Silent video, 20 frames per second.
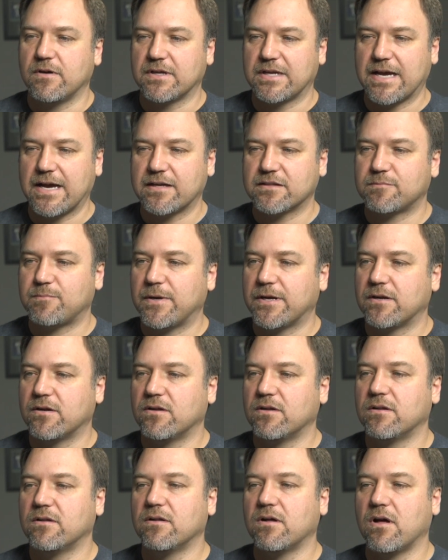gas
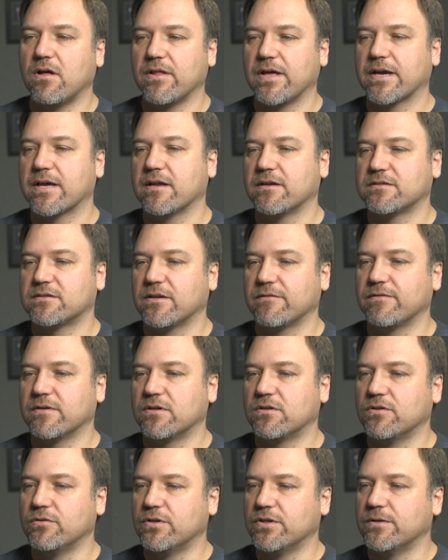pedal, all that kind of stuff
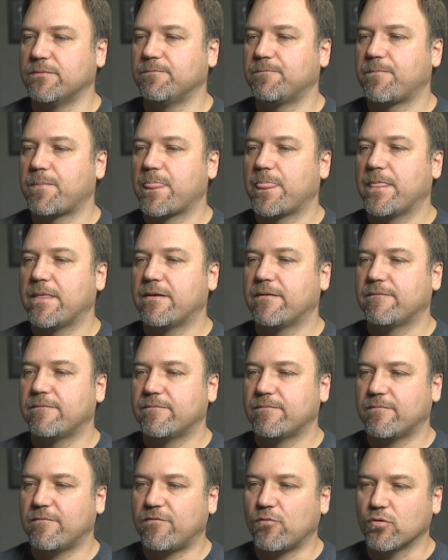included.
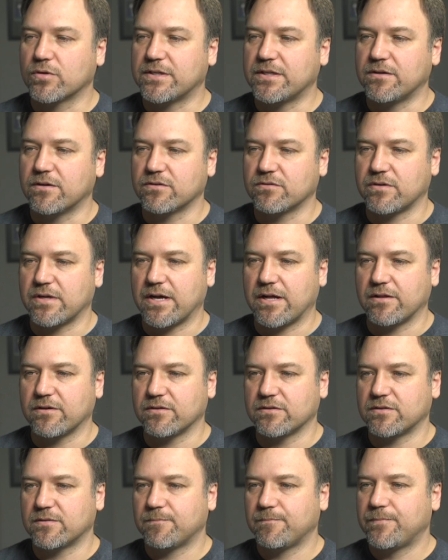
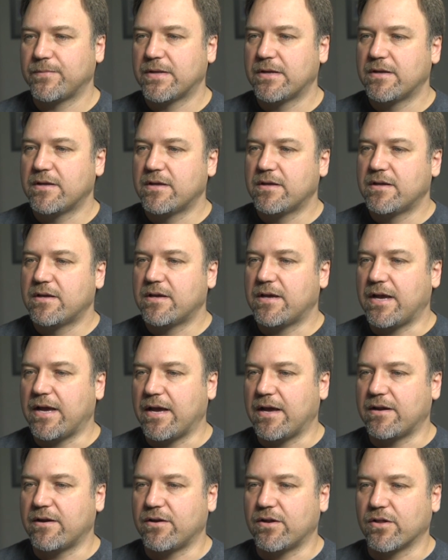$1,400.
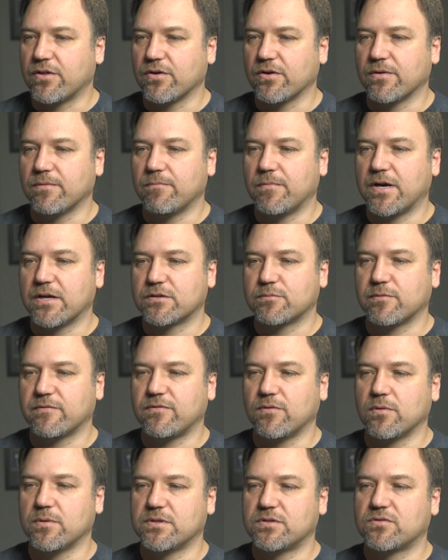And another March
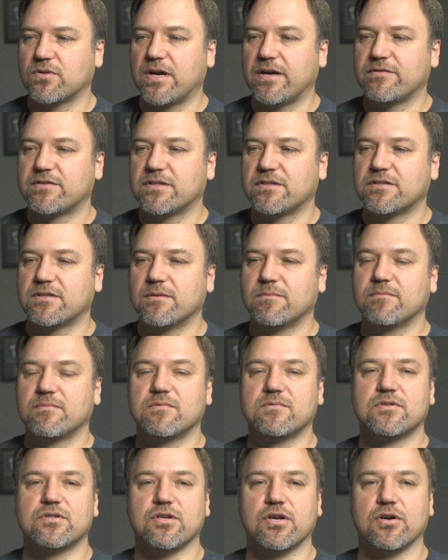Performance drive
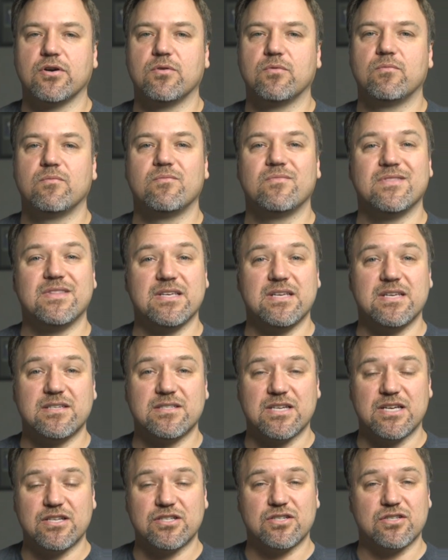system. So
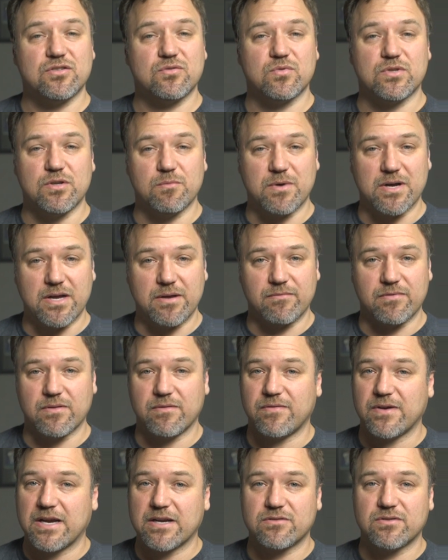these engines, when you buy them from
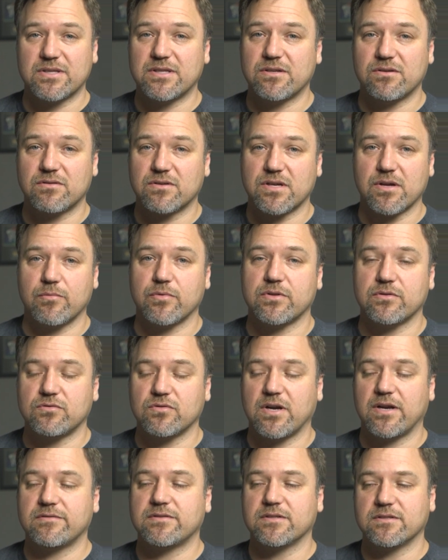the factory, they don't come with a
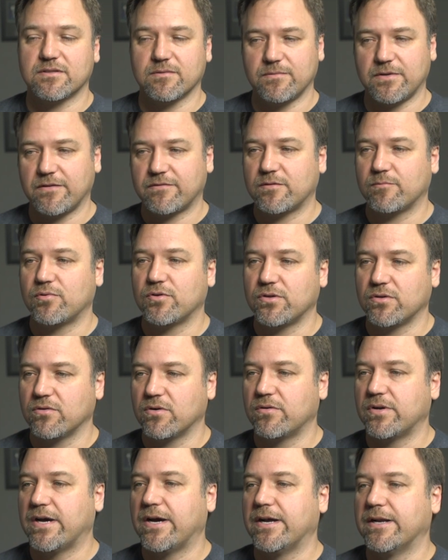drive system. You have to put your
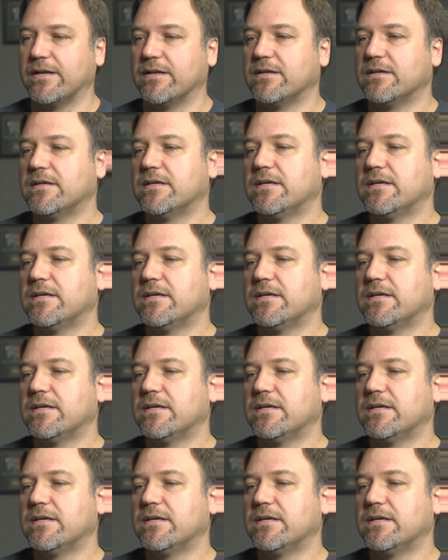own on.